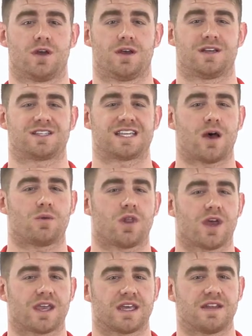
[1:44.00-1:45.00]
sound
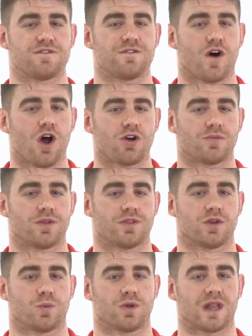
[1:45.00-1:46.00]
like an environment
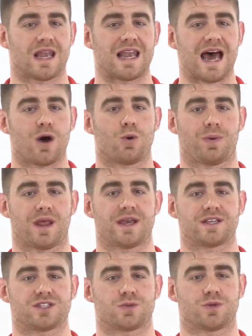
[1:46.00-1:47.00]
that will allow
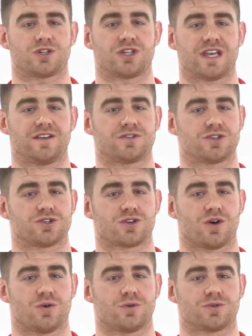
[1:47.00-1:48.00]
players to achieve such
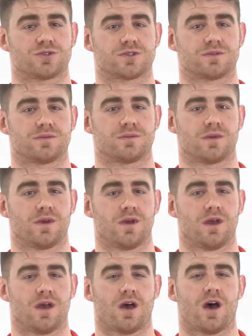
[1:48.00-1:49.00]
goals?
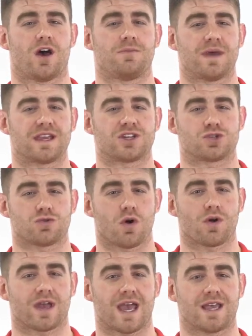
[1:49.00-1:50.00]
I'd make a
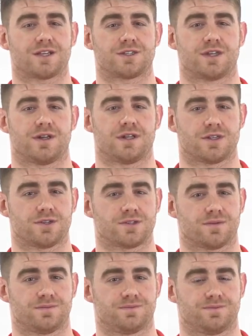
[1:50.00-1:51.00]
strong case that it doesn't.